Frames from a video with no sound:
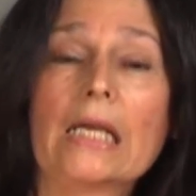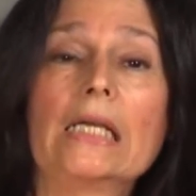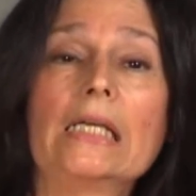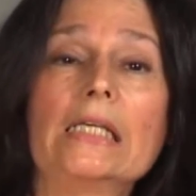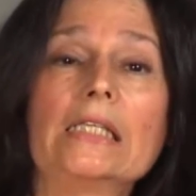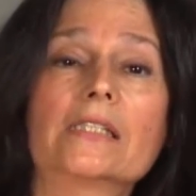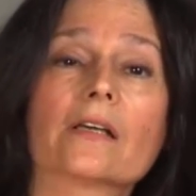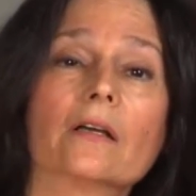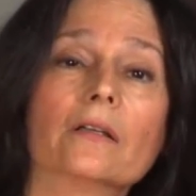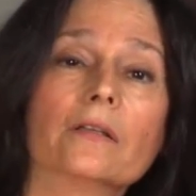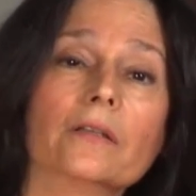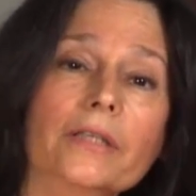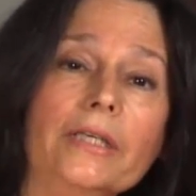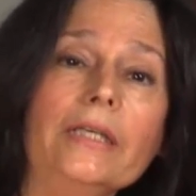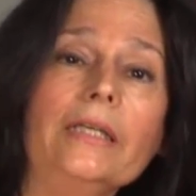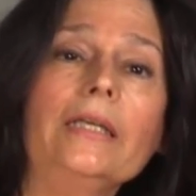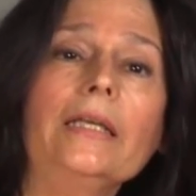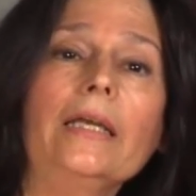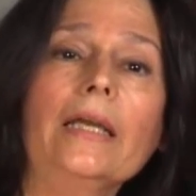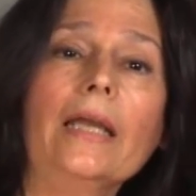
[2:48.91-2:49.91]
is
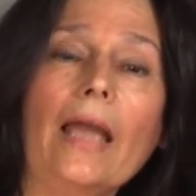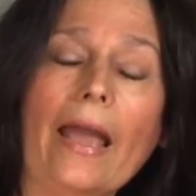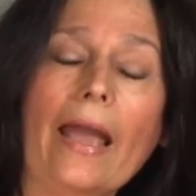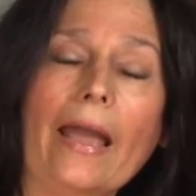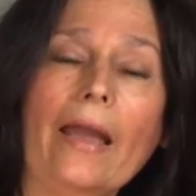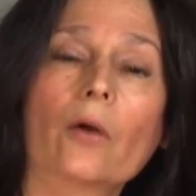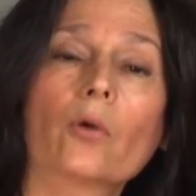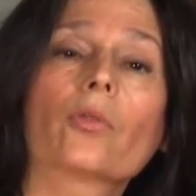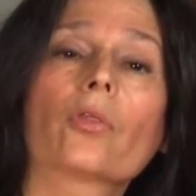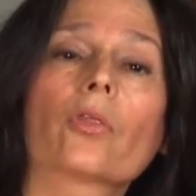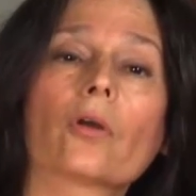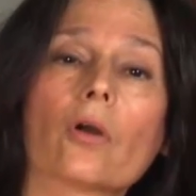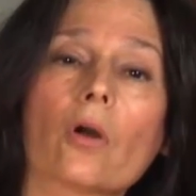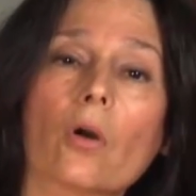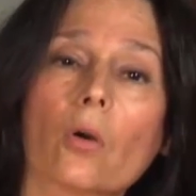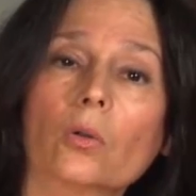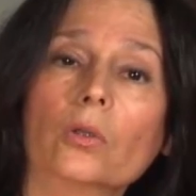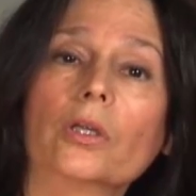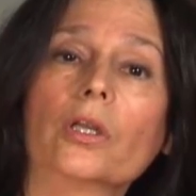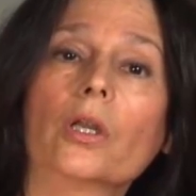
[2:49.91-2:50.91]
cleaning out the
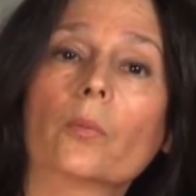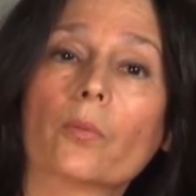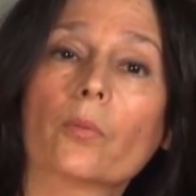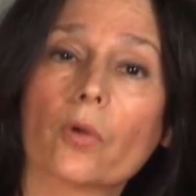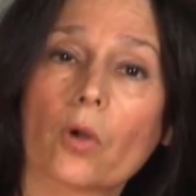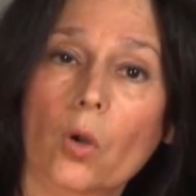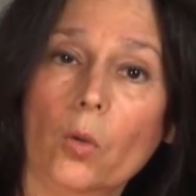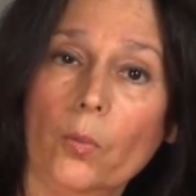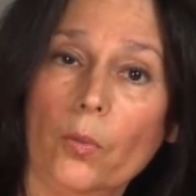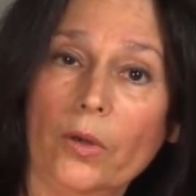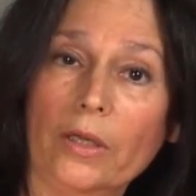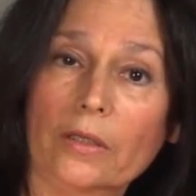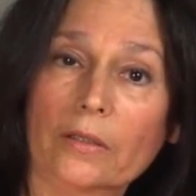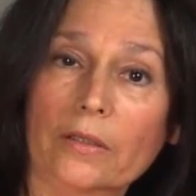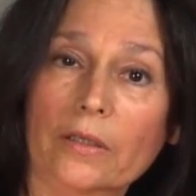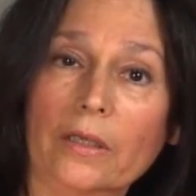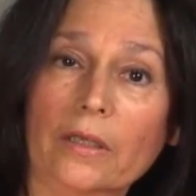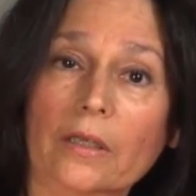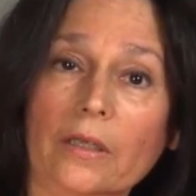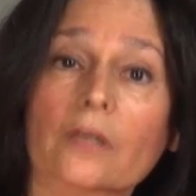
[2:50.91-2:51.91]
colon
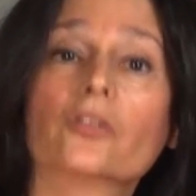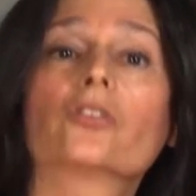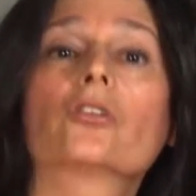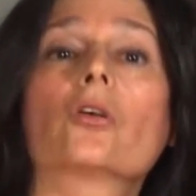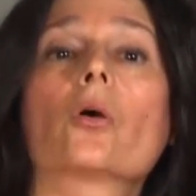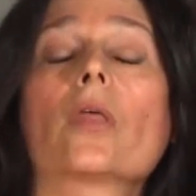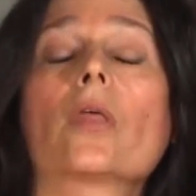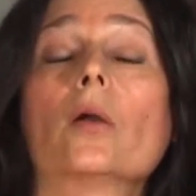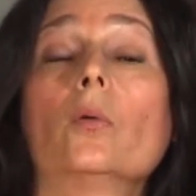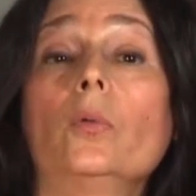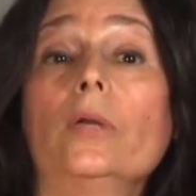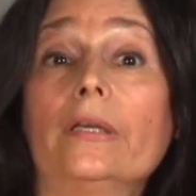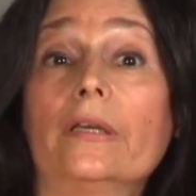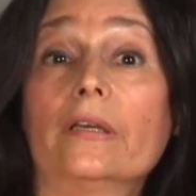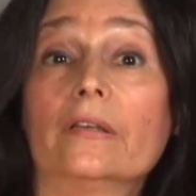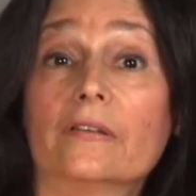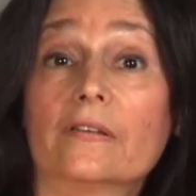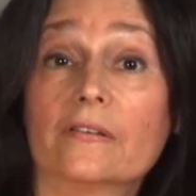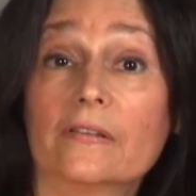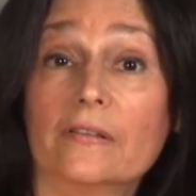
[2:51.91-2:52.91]
appropriately so that we
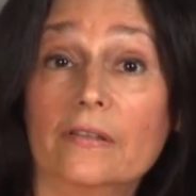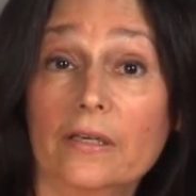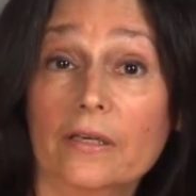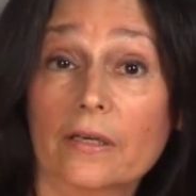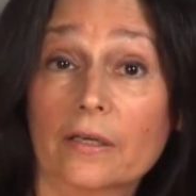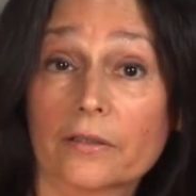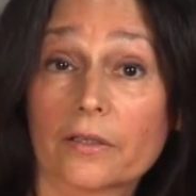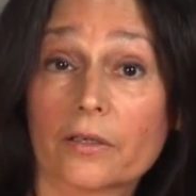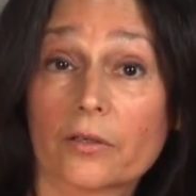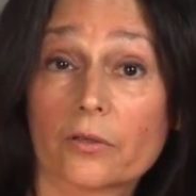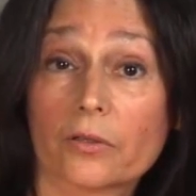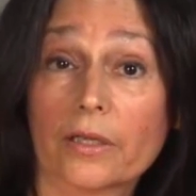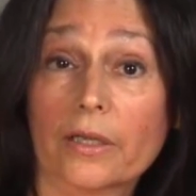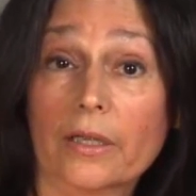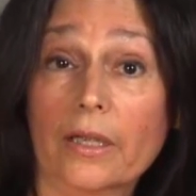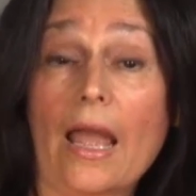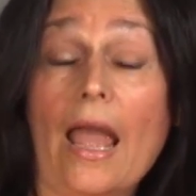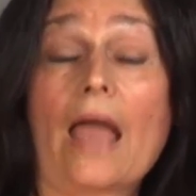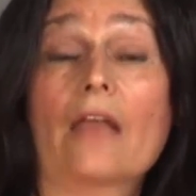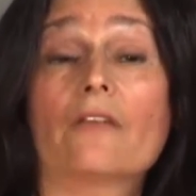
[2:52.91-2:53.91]
can see
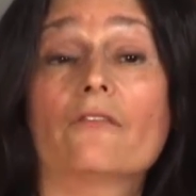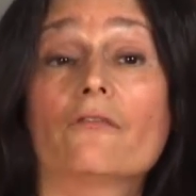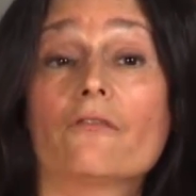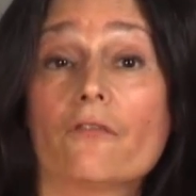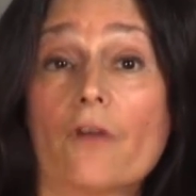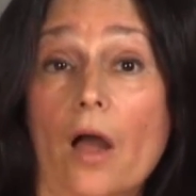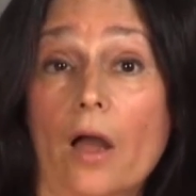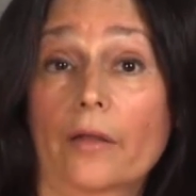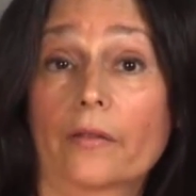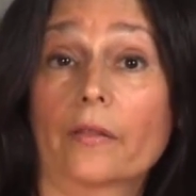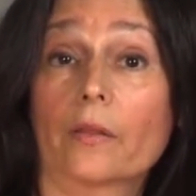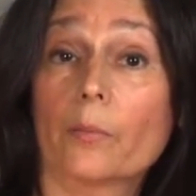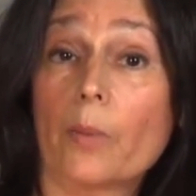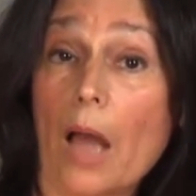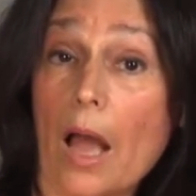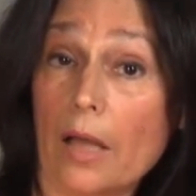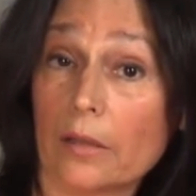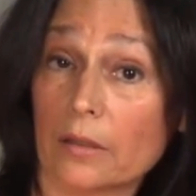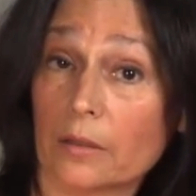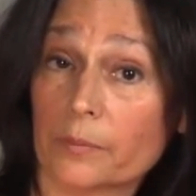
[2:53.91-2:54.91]
clearly and find the
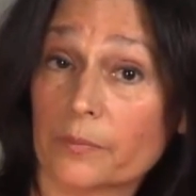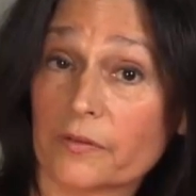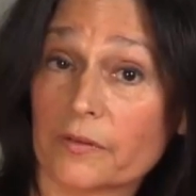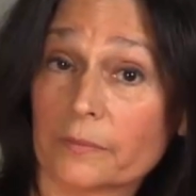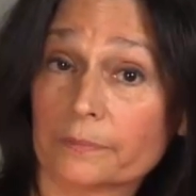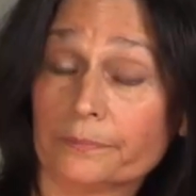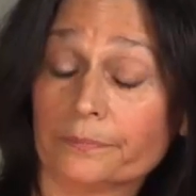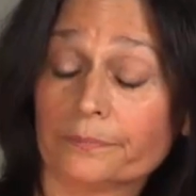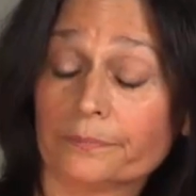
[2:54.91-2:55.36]
polyps.